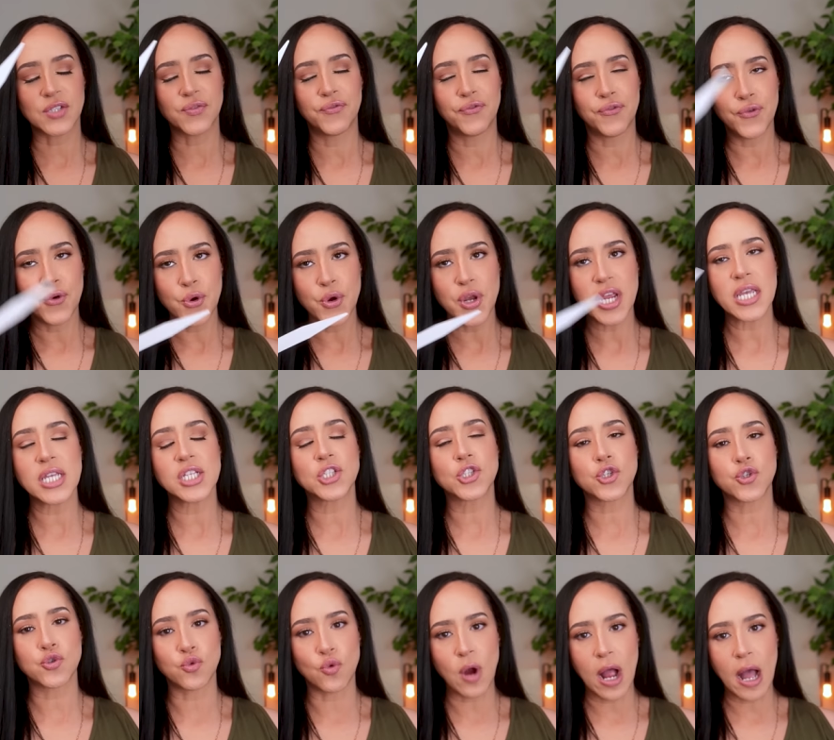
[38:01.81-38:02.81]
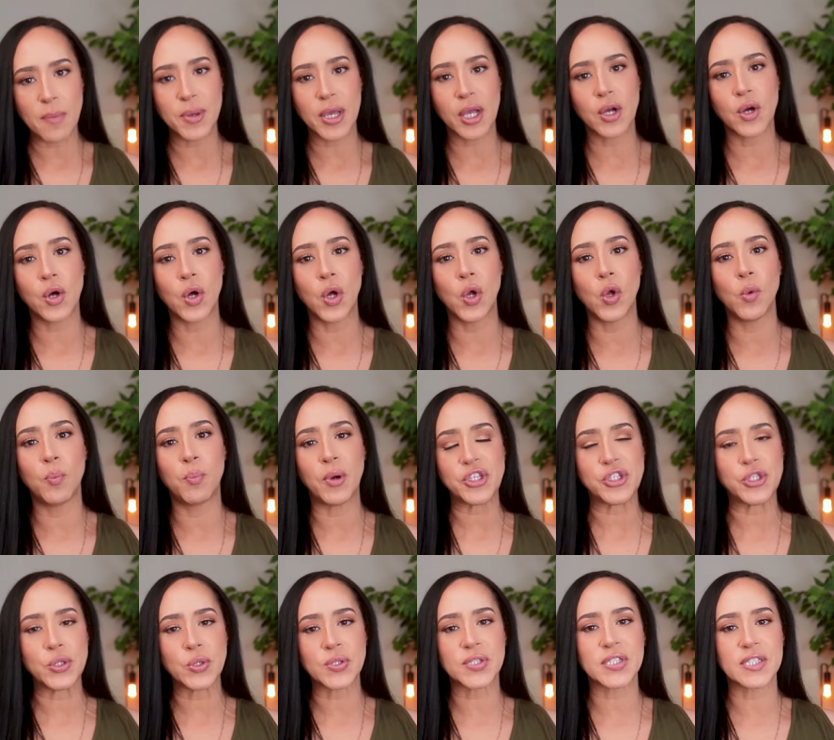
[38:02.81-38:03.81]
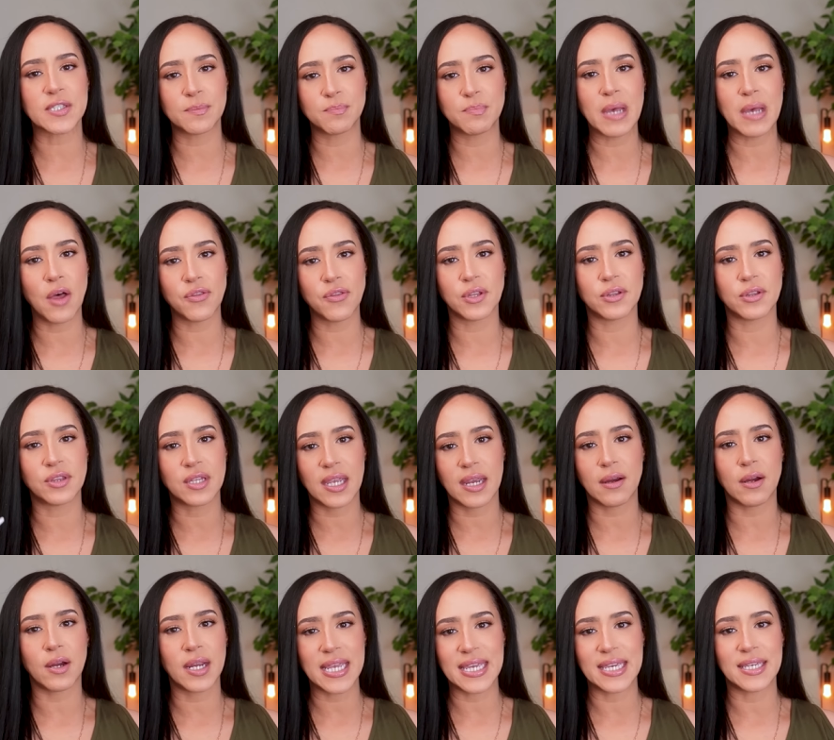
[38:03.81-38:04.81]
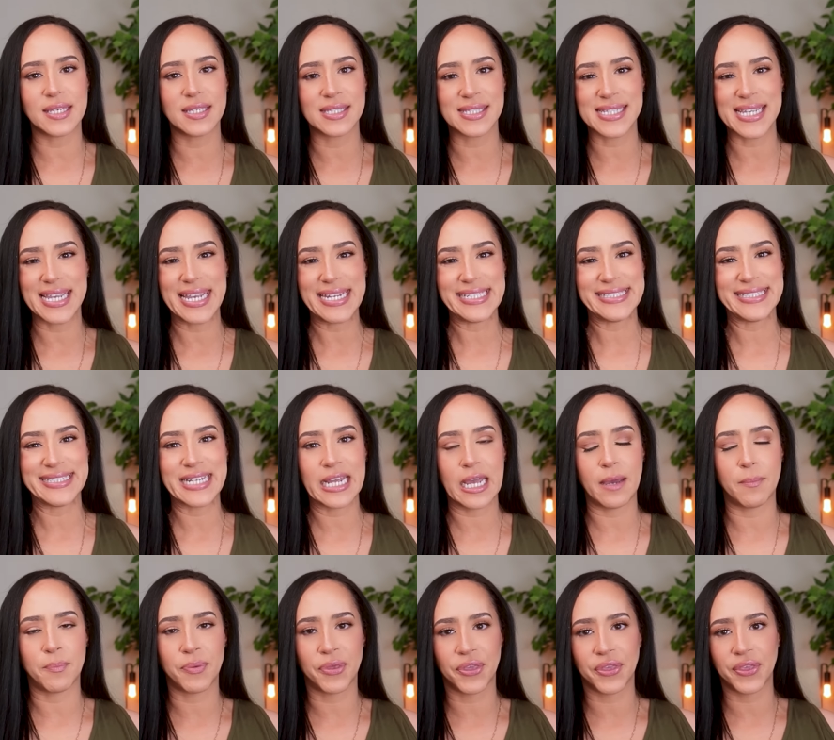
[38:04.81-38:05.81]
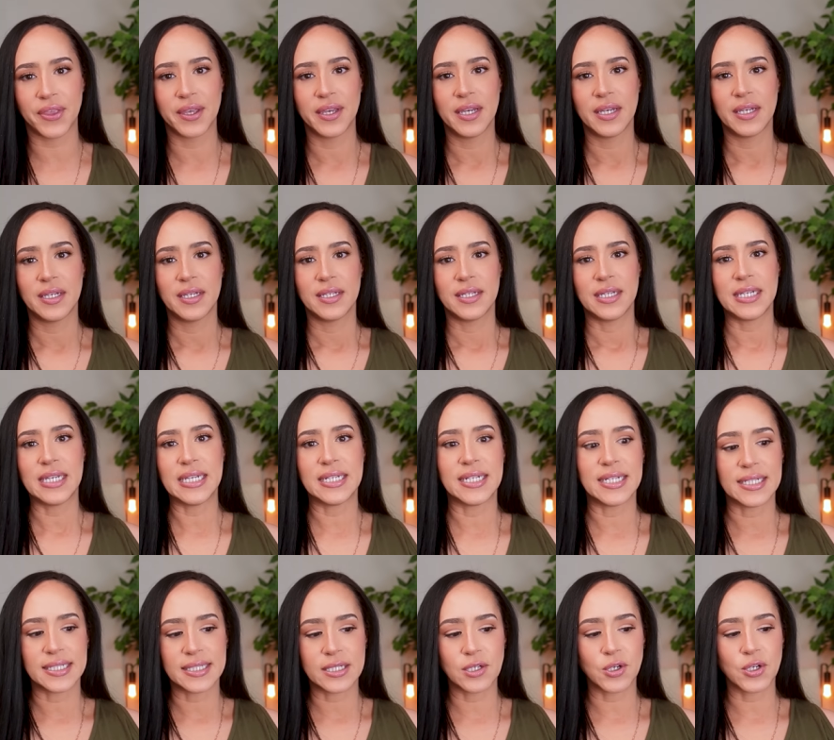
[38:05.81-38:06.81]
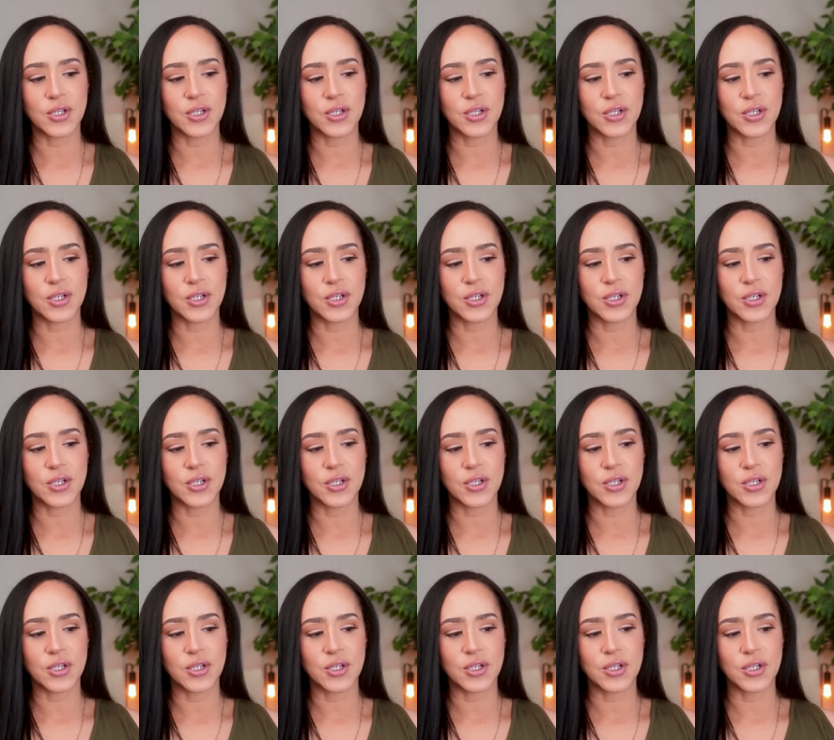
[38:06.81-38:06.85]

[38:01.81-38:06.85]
It's fruity, tropical, but you smell that there is a depth in it.